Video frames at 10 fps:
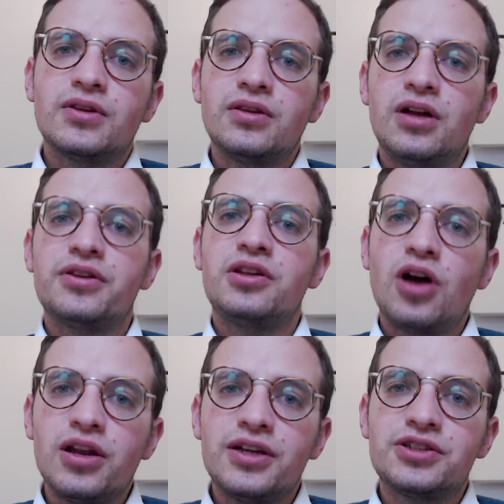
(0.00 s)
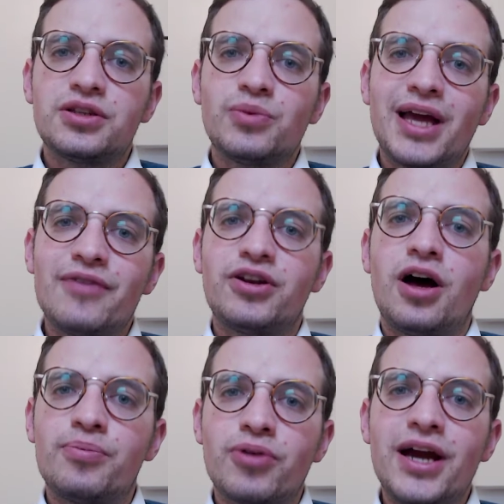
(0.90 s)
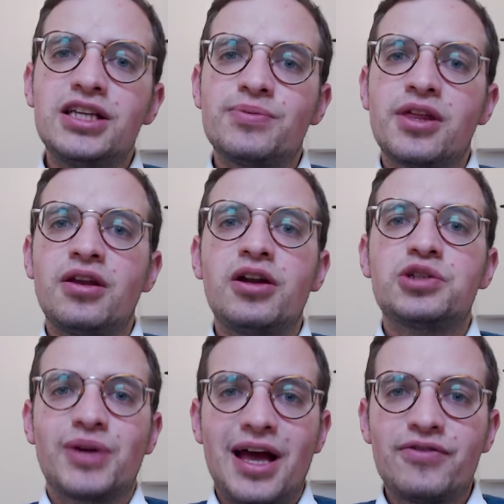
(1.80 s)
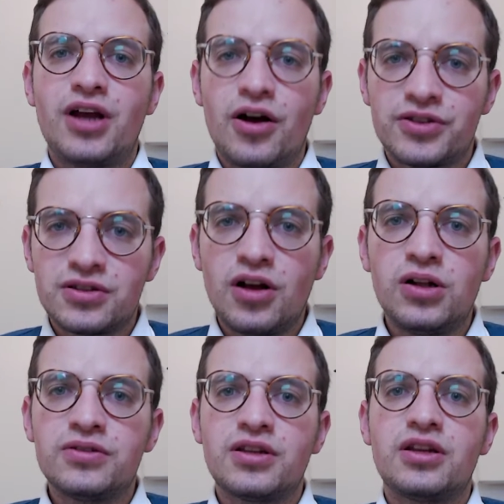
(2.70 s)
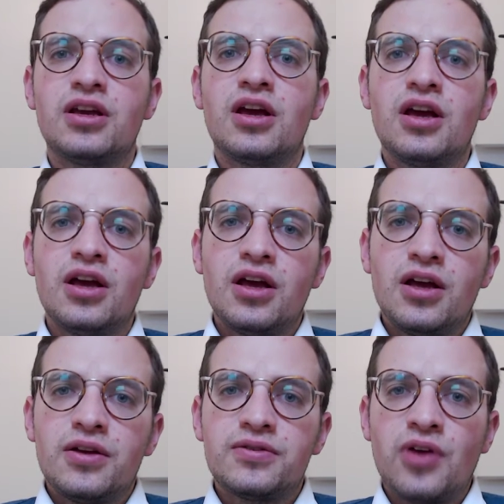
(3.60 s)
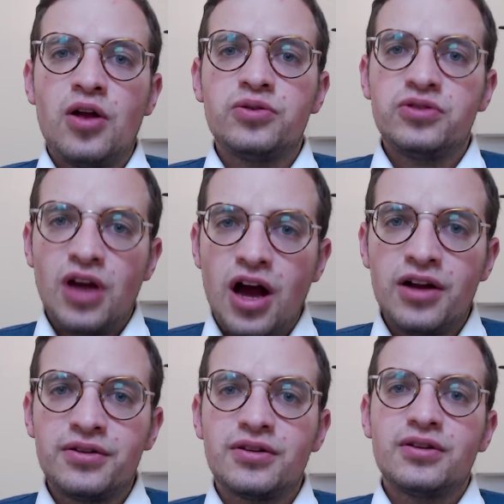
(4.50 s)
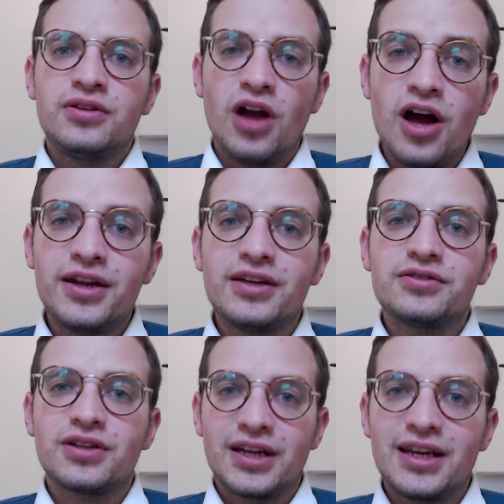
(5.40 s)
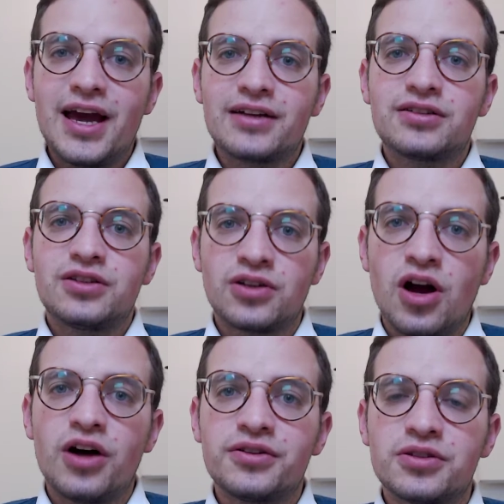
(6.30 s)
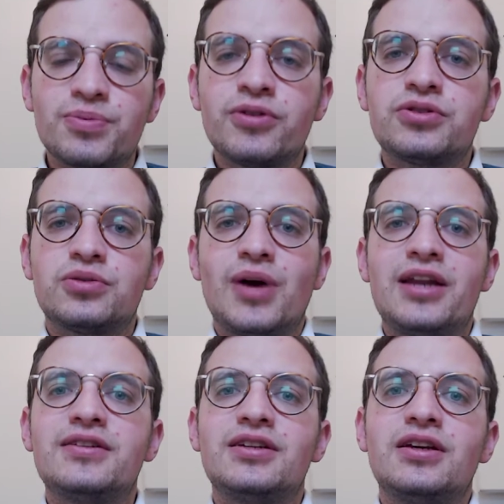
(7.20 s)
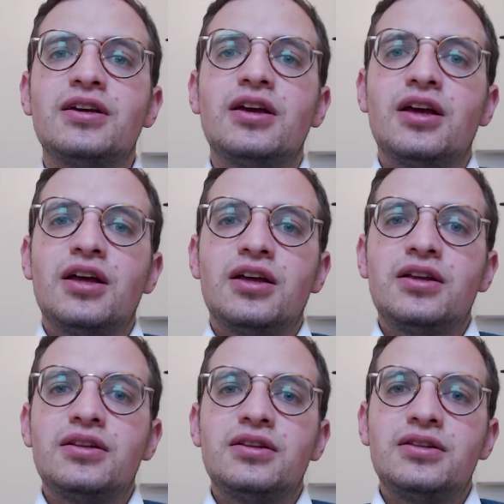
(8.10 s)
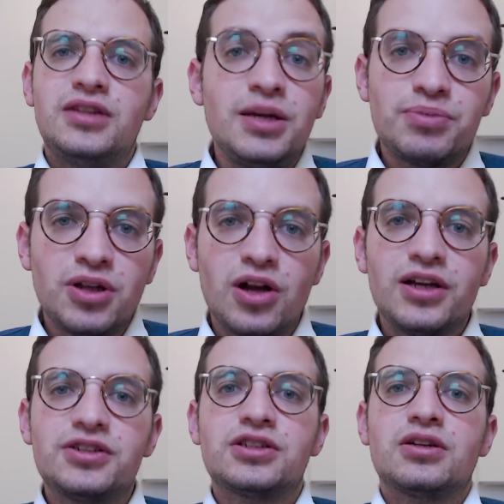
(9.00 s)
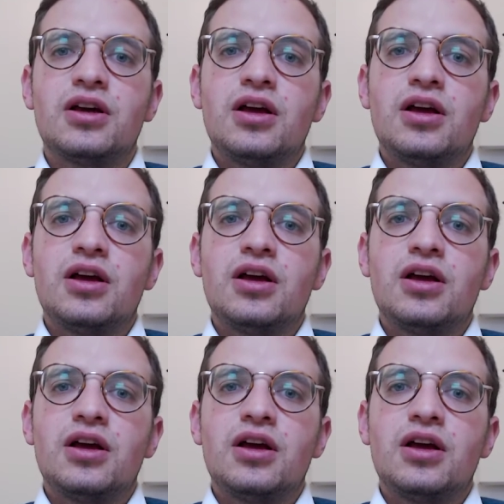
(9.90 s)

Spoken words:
Not the knowledge that we have in our brains, but the knowledge we have in our souls, and the soul's yearning to connect to God and spirituality. Deep knowledge.